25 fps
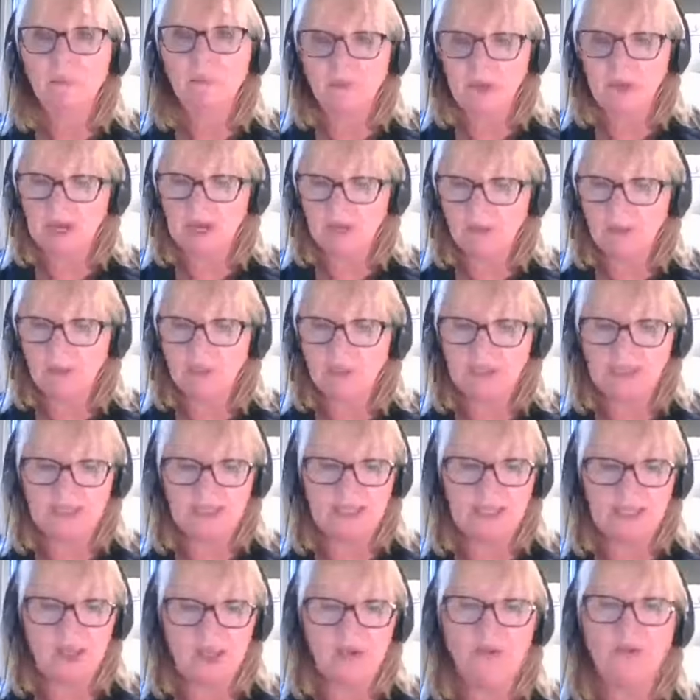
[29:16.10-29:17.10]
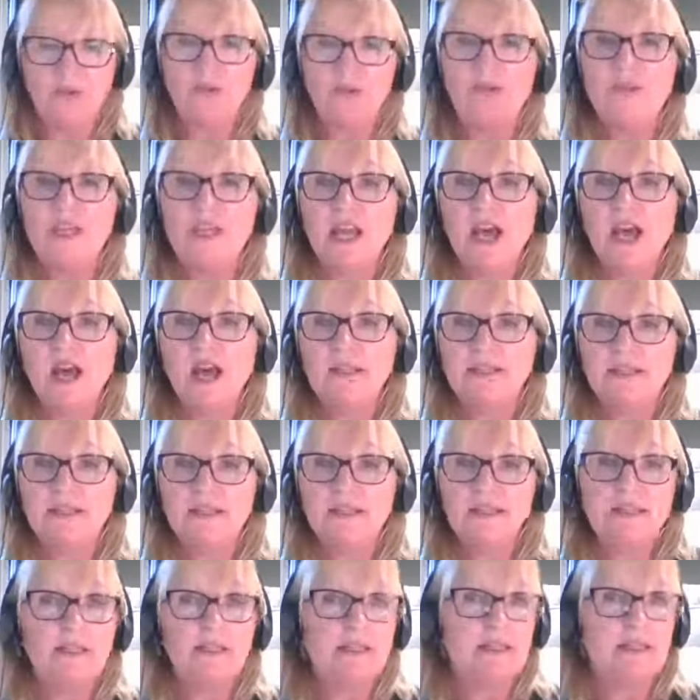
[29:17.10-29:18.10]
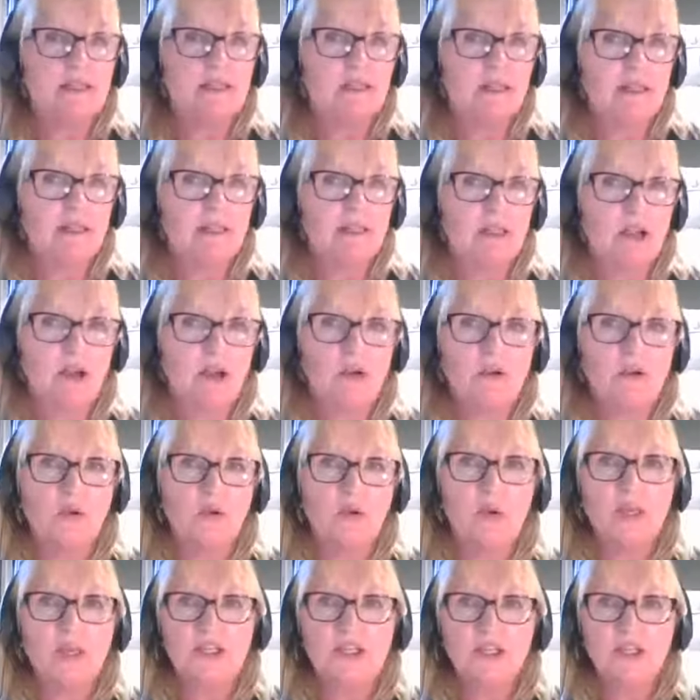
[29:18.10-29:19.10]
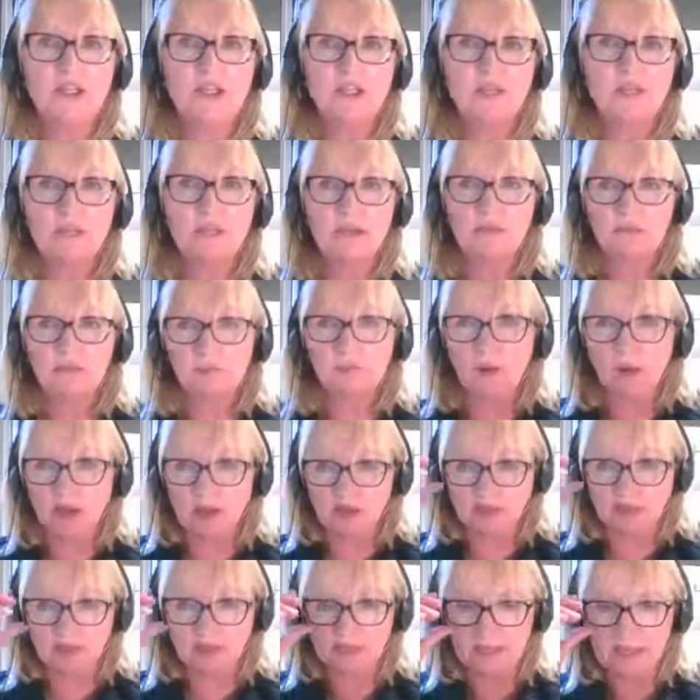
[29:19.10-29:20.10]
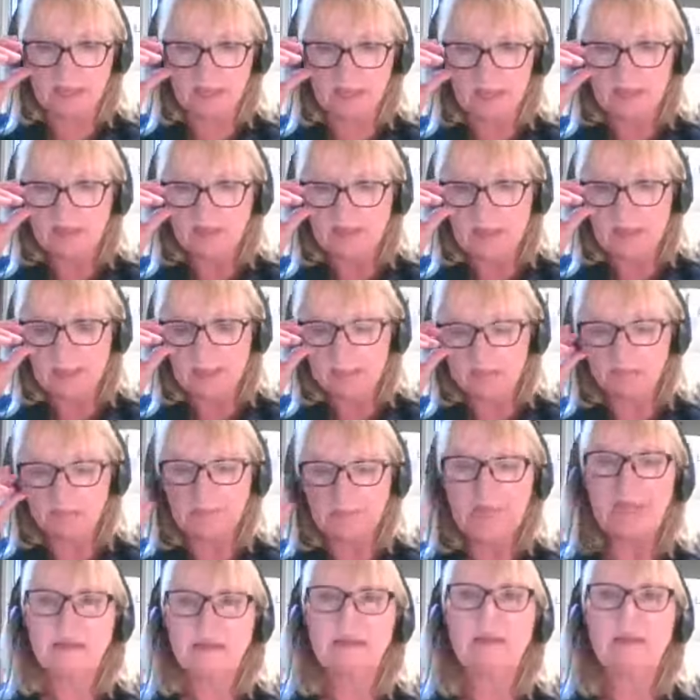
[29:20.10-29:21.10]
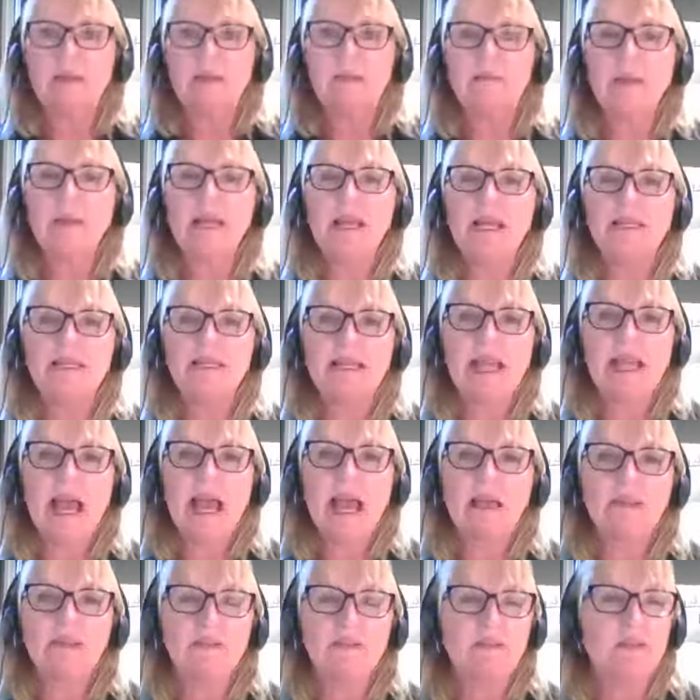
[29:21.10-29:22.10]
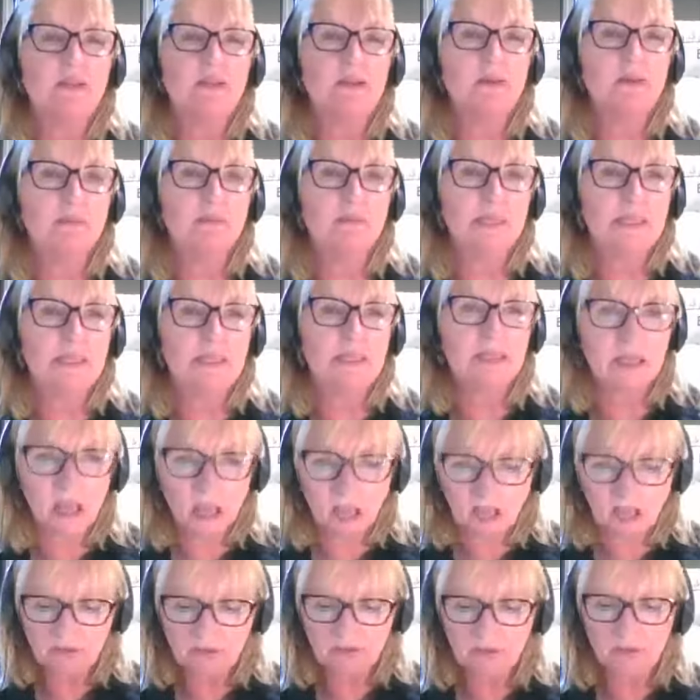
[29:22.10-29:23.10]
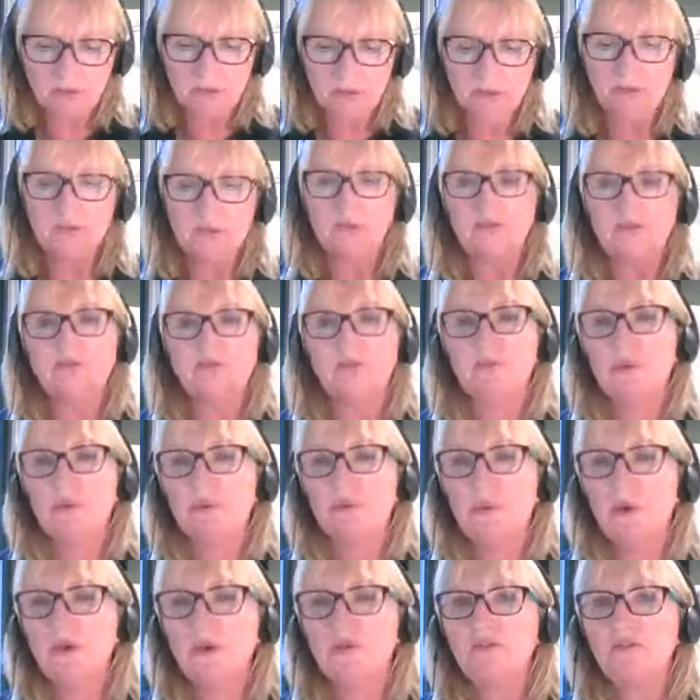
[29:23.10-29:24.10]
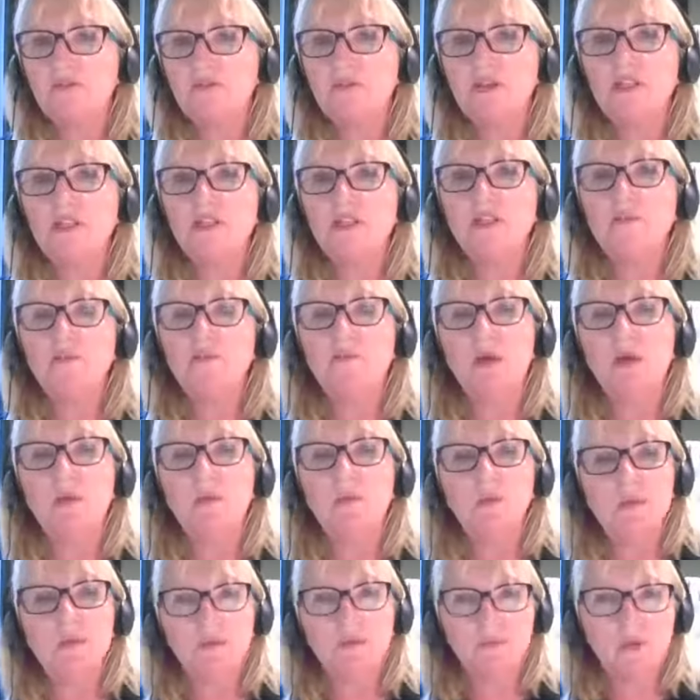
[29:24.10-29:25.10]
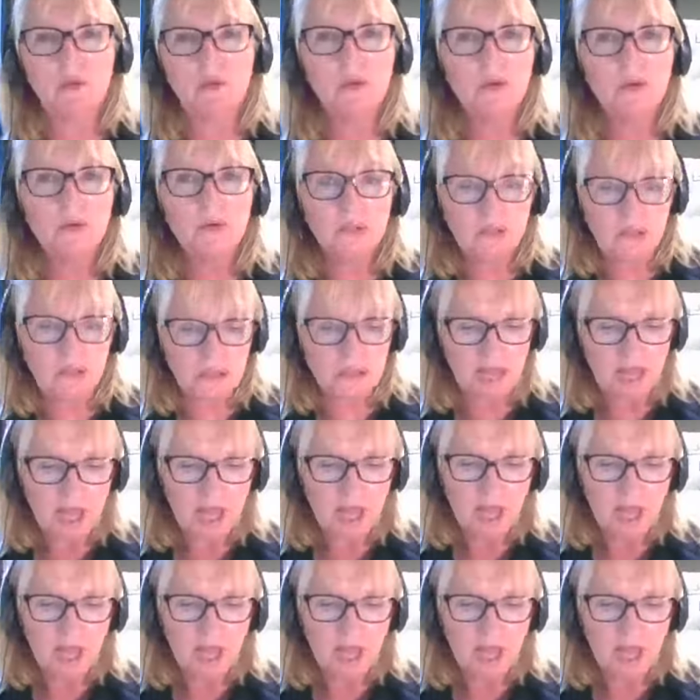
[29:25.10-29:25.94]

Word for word: we will go through the answers. So question number one, that, that amazing anthem Skyfall from the Bond film was of course